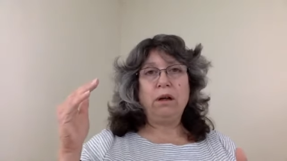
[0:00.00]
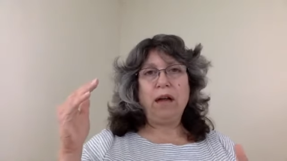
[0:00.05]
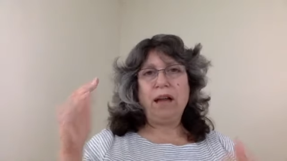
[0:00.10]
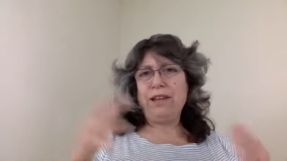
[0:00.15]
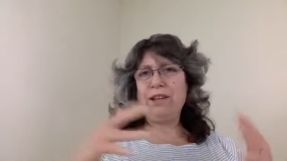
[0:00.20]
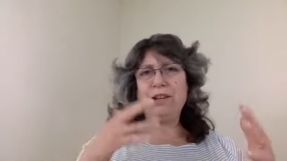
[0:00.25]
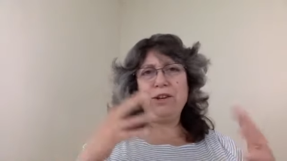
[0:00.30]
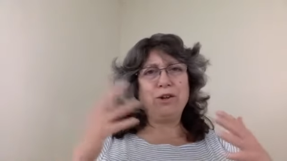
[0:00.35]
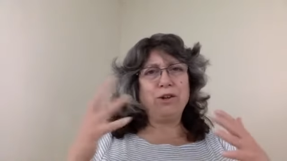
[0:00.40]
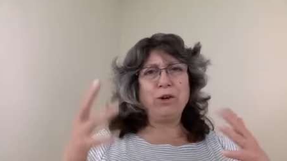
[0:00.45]

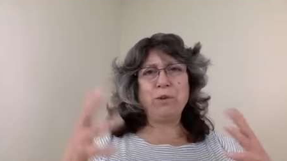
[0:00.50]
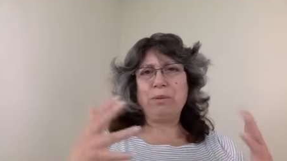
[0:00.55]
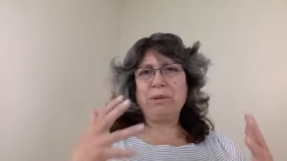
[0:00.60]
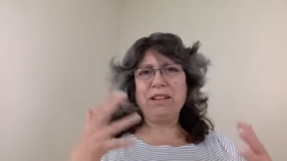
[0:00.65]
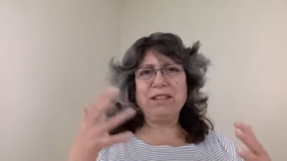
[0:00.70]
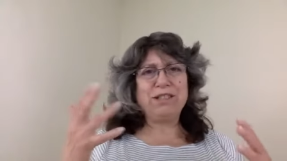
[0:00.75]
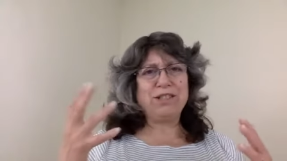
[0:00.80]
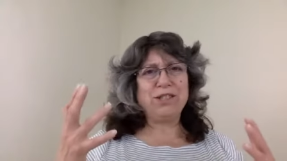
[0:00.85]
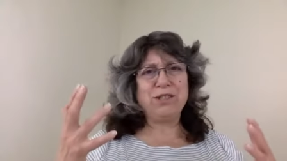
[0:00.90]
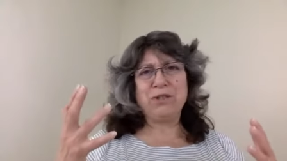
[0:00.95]
and you know, you're
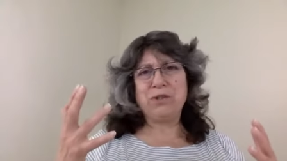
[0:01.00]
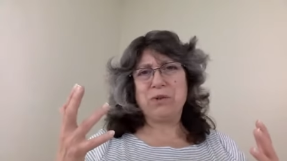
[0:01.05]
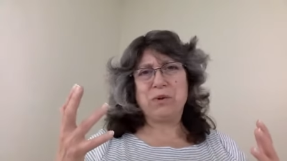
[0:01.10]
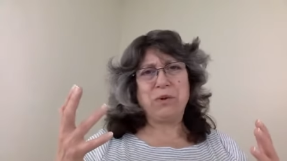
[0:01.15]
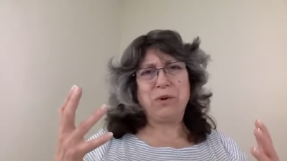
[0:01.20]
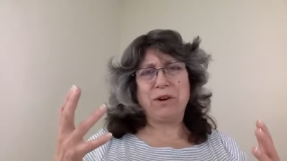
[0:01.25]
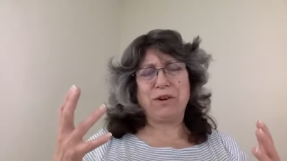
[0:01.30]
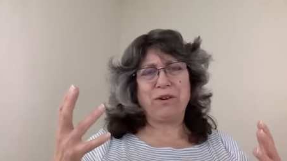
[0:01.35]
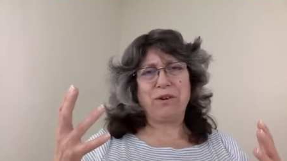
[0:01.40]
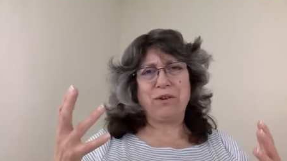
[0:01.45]
placing your
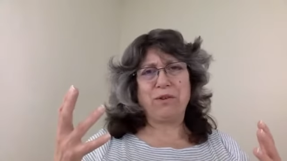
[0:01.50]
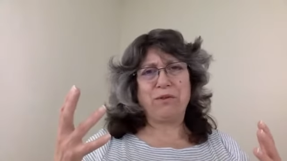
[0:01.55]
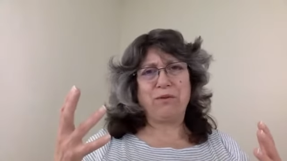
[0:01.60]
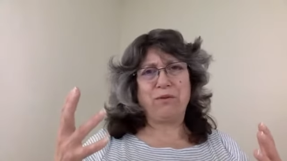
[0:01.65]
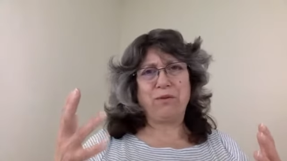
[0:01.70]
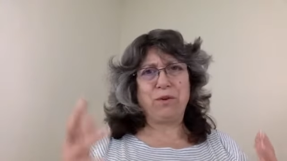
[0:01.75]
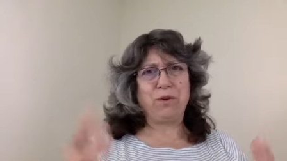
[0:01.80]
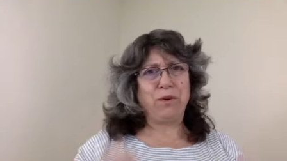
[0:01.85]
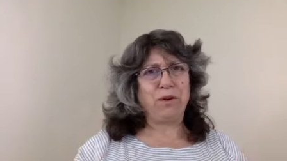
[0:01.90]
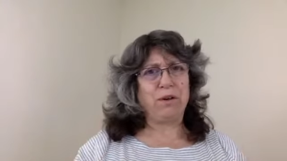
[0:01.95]
order
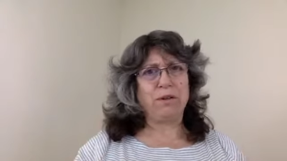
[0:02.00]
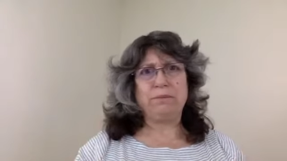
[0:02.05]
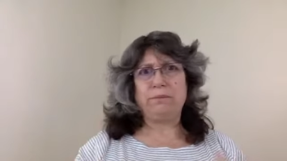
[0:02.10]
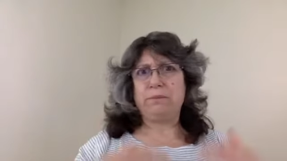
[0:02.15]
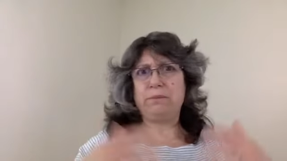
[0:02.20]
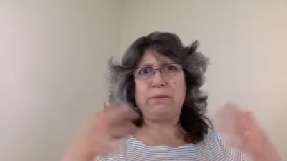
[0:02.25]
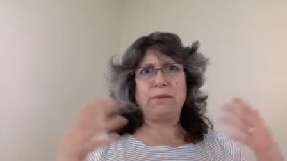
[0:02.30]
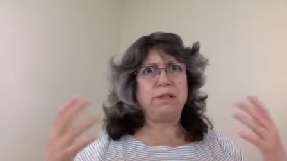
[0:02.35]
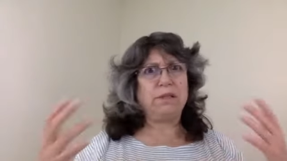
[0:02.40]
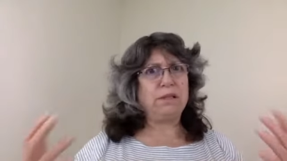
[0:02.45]

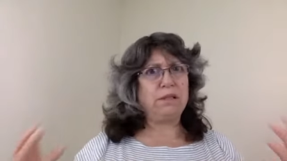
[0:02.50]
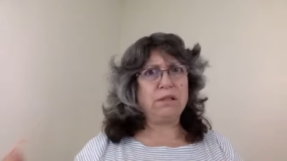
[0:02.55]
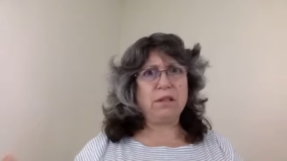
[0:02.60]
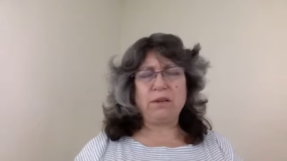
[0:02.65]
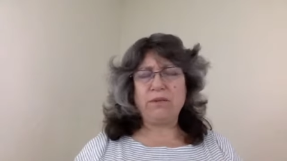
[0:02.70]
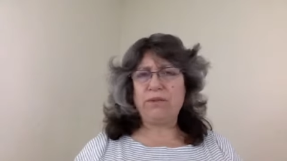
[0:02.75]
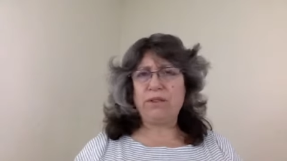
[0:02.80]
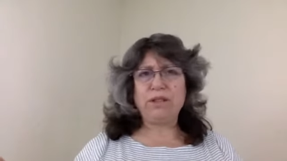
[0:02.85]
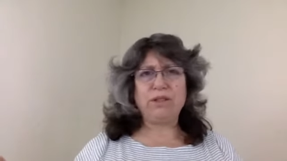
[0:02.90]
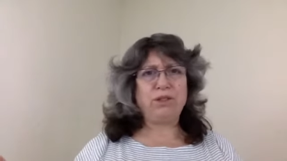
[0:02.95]
for
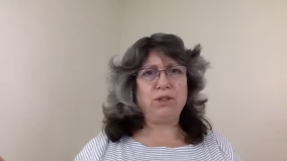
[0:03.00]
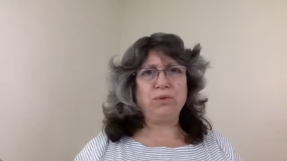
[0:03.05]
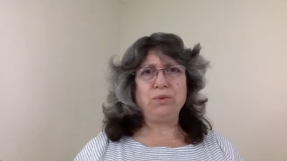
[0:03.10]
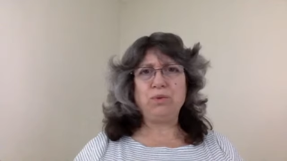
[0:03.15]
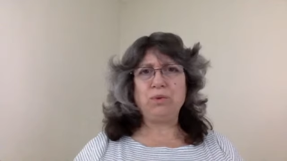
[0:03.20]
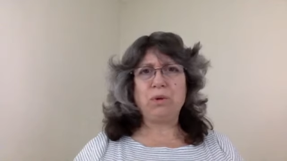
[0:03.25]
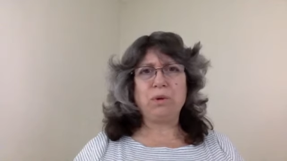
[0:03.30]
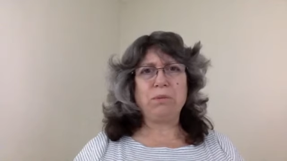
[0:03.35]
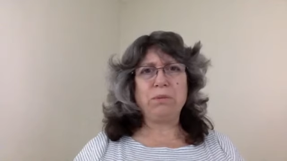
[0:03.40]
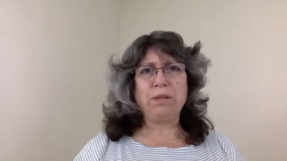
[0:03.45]
stuff that
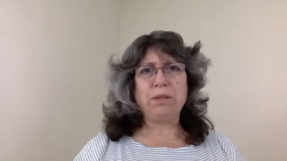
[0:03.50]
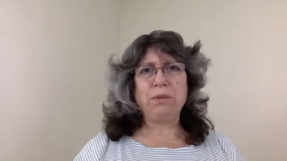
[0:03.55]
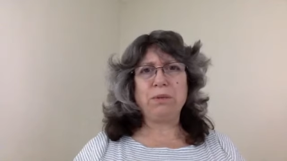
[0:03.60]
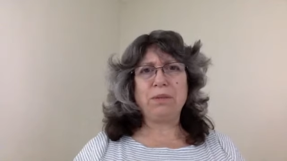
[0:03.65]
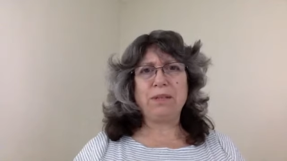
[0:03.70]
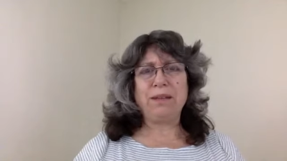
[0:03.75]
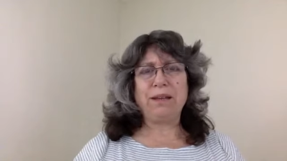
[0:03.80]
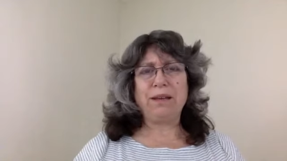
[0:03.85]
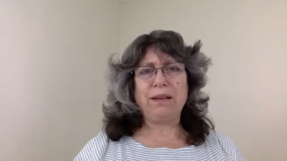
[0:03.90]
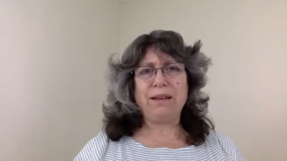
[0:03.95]
you normally
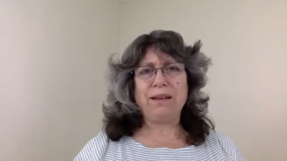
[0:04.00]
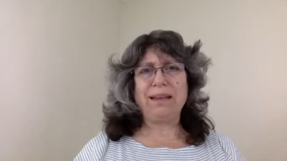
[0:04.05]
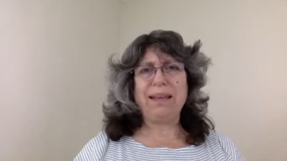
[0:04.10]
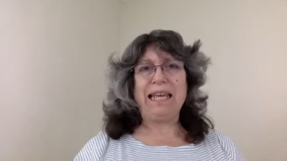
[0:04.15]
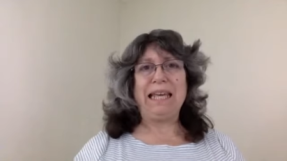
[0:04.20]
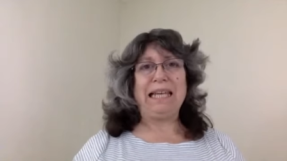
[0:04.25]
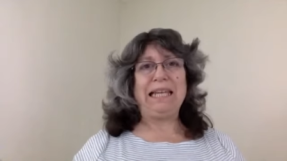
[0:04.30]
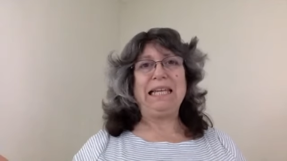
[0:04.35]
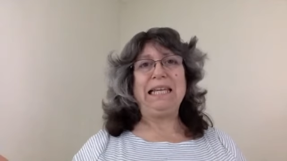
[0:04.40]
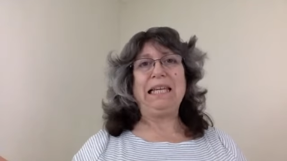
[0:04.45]
would get
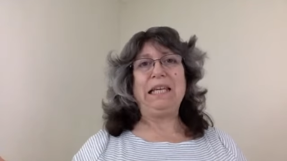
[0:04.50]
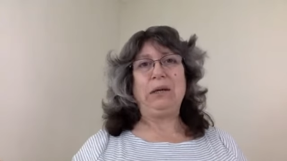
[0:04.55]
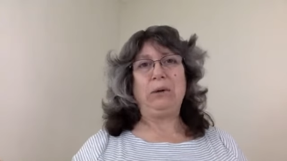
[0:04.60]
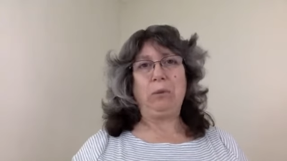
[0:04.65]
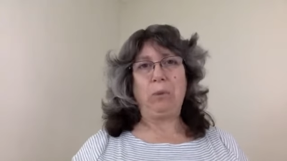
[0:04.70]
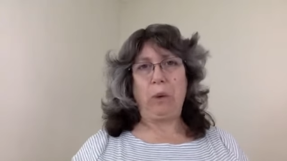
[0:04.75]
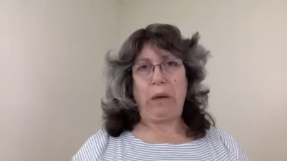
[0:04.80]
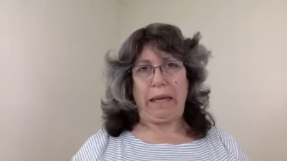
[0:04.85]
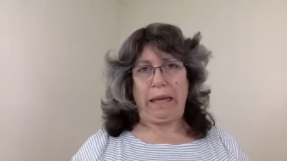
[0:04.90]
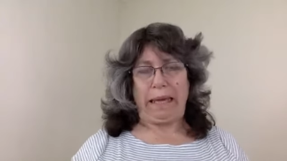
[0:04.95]

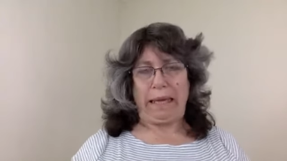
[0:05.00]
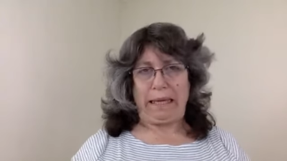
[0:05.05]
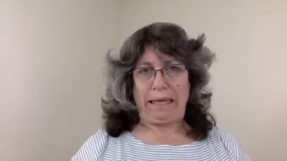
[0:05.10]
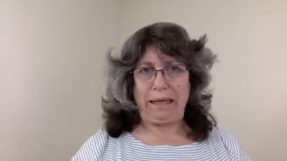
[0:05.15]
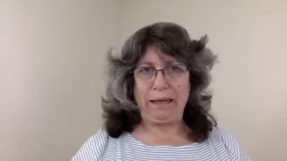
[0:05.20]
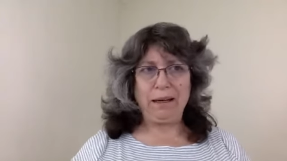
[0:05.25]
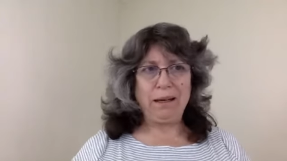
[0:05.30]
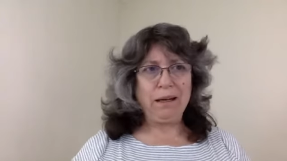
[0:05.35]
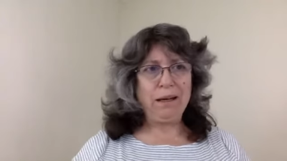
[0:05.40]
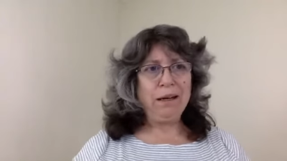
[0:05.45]

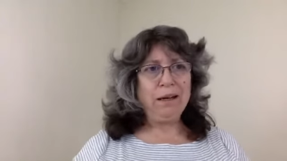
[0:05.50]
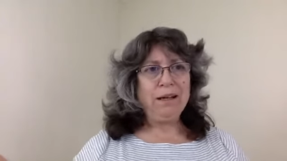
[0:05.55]
anyway.